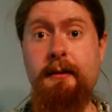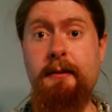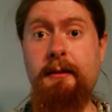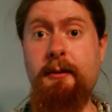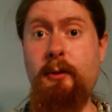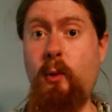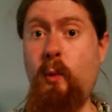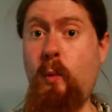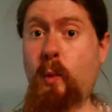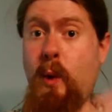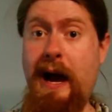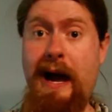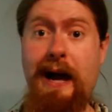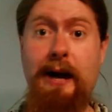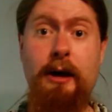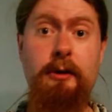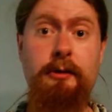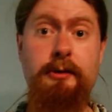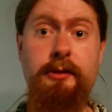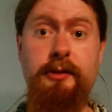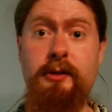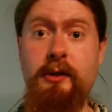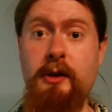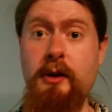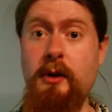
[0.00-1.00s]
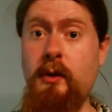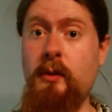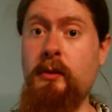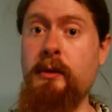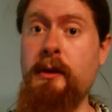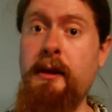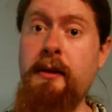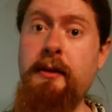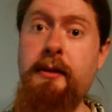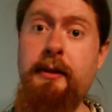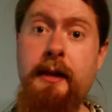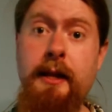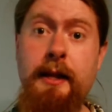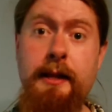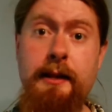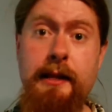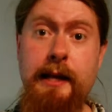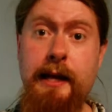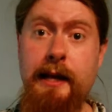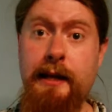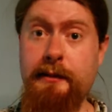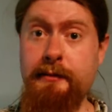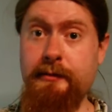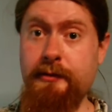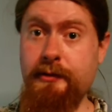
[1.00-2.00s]
WoW's the only thing
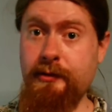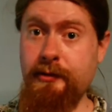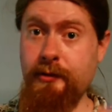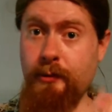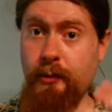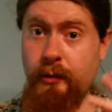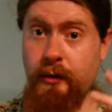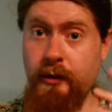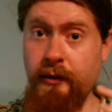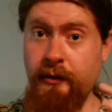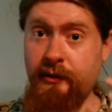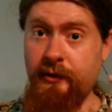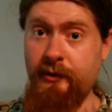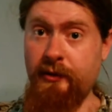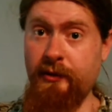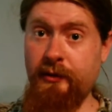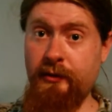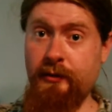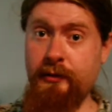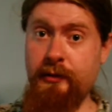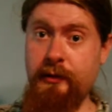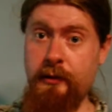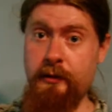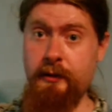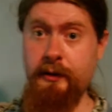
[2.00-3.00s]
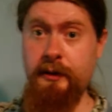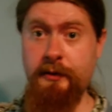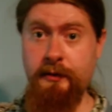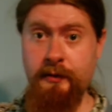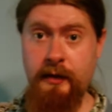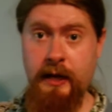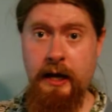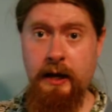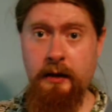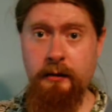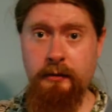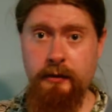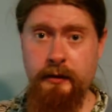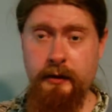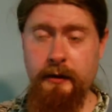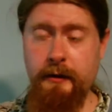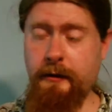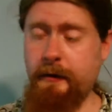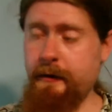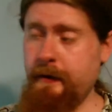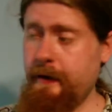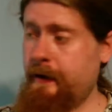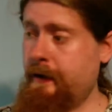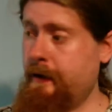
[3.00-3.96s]
that sort of still is out there.